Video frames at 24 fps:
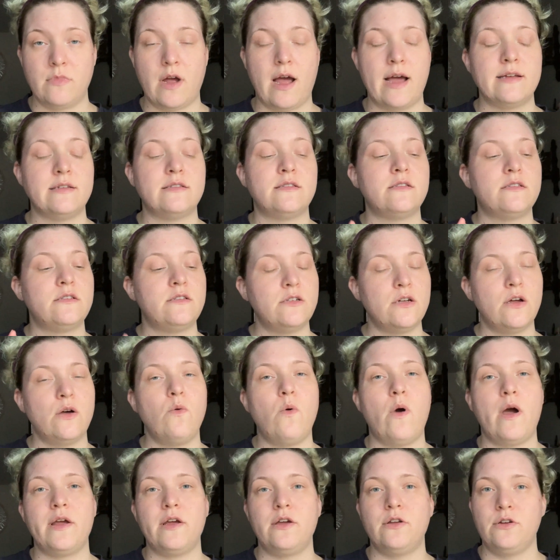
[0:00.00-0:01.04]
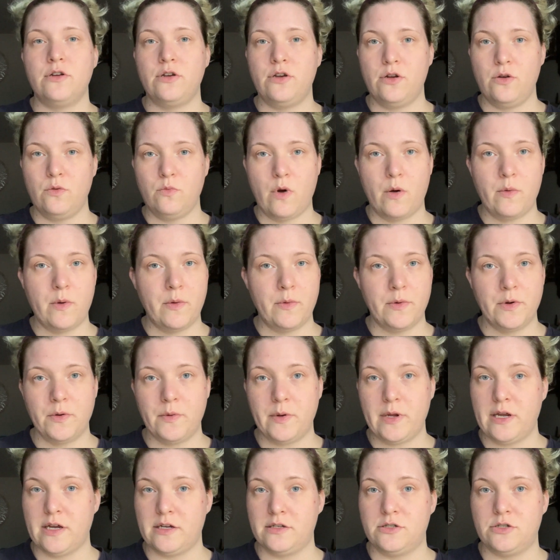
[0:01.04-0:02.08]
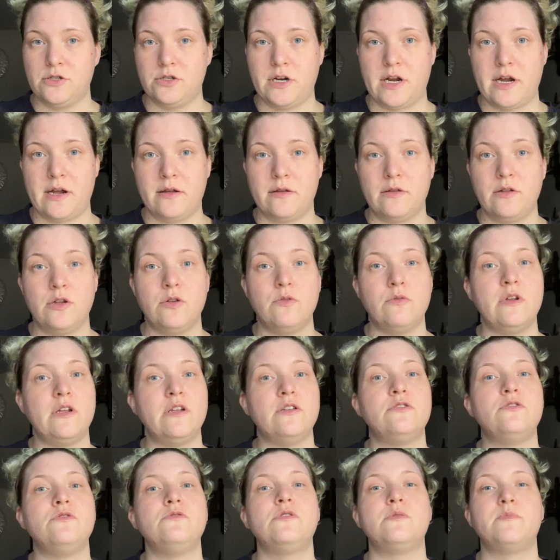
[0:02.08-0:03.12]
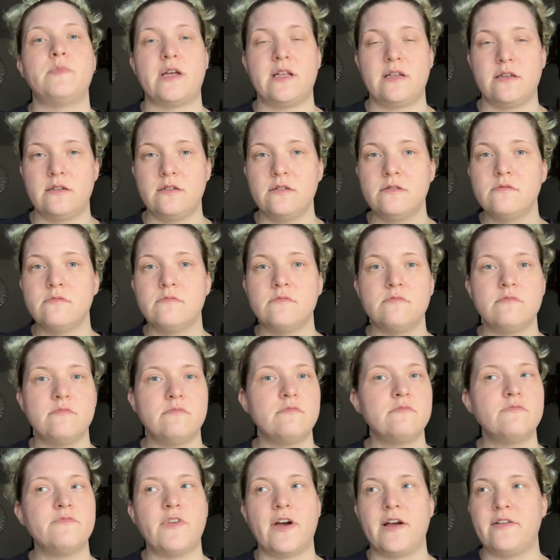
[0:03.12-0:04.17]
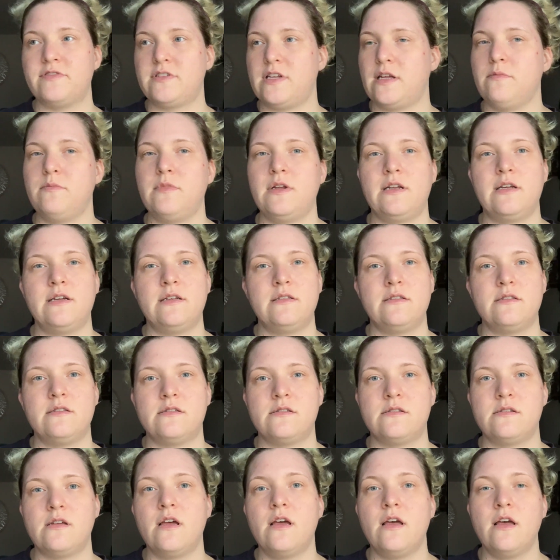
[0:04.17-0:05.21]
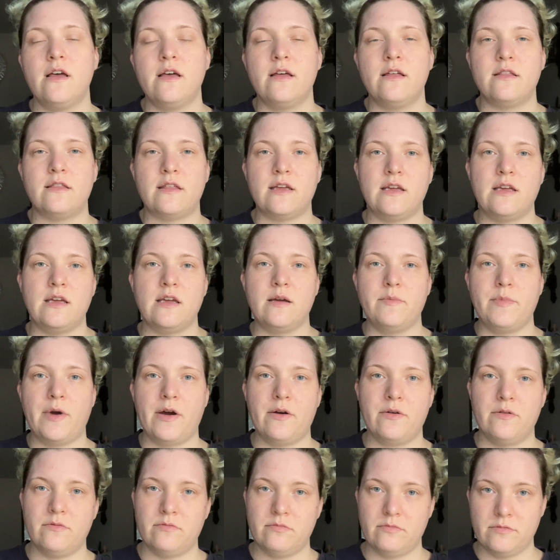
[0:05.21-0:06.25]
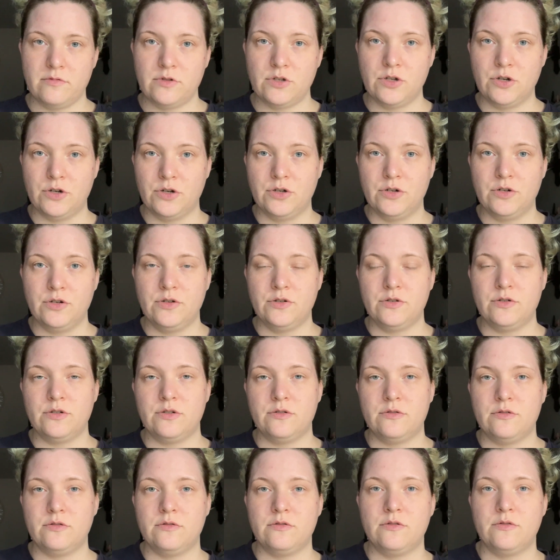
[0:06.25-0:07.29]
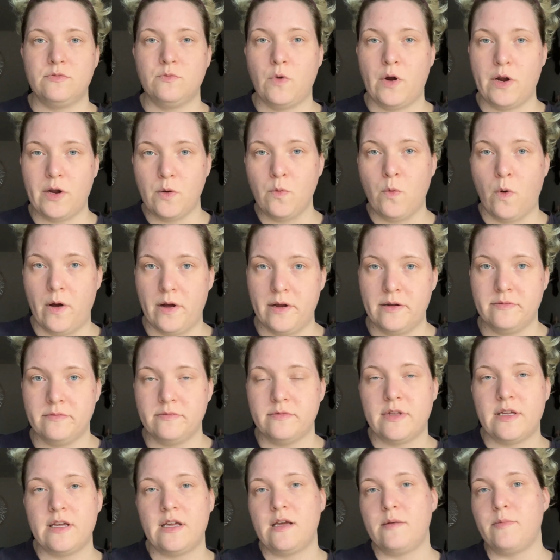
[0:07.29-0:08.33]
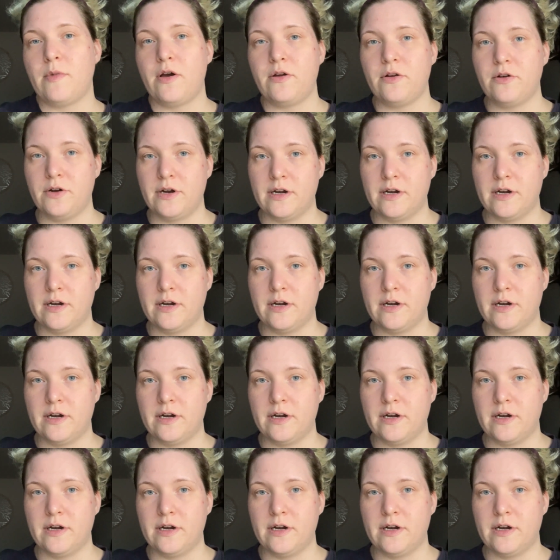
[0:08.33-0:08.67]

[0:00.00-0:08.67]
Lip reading: I still want you to do what we were doing yesterday. You need to spend 5-10 minutes thinking about what you want, thinking about your